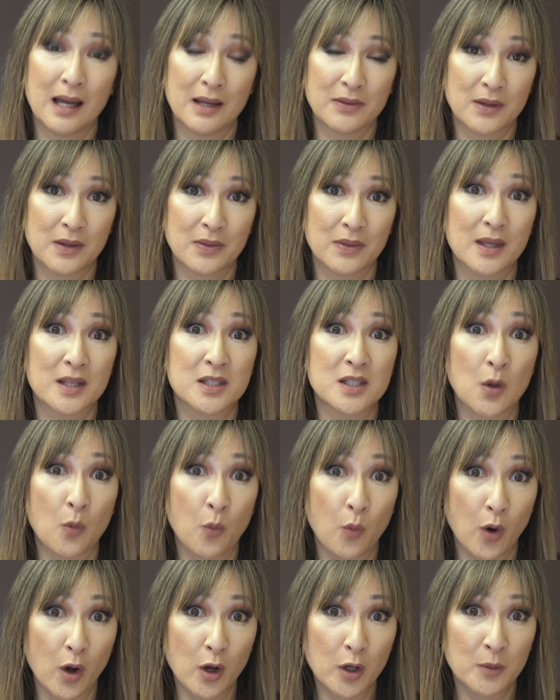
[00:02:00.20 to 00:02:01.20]
and then there's a
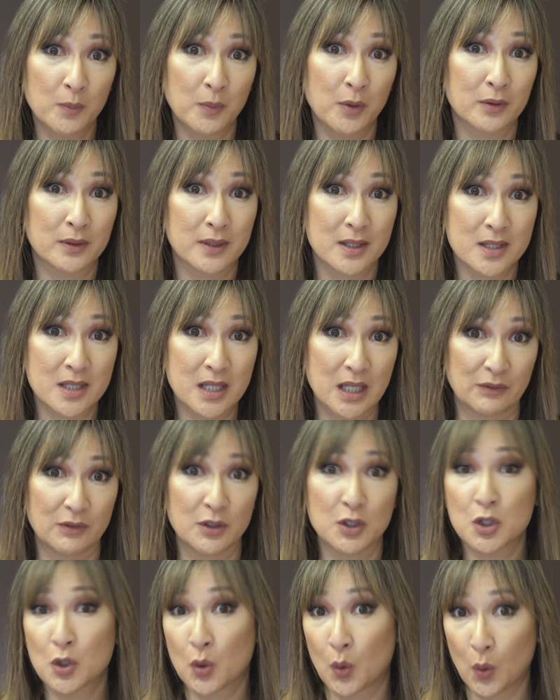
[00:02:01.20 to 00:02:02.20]
workbook that's
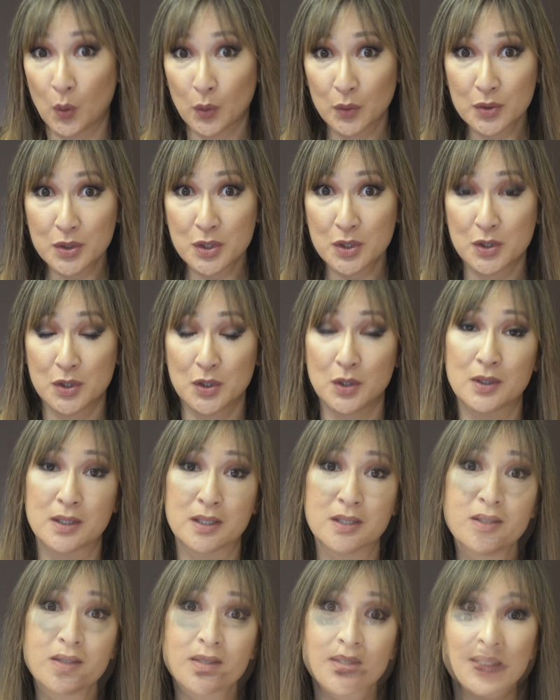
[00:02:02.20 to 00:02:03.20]
given to all
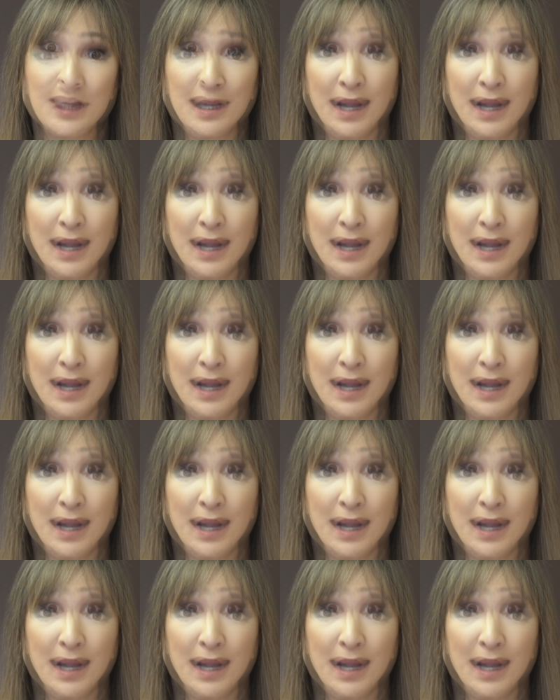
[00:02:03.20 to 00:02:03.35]
students.